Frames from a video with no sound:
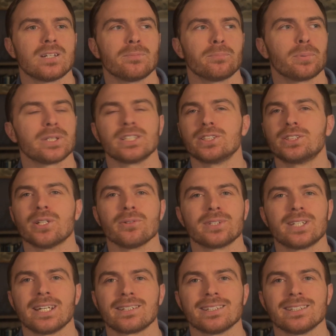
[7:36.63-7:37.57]
please don't
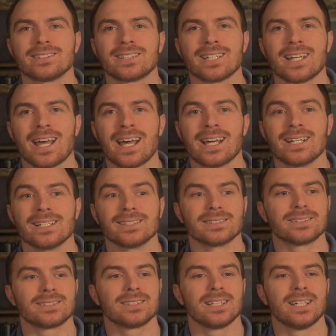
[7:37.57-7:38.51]
take this
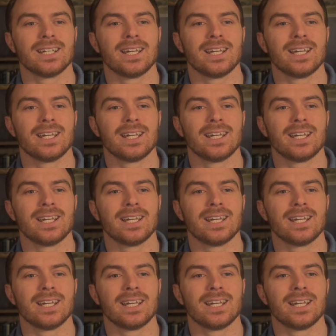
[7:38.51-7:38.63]
as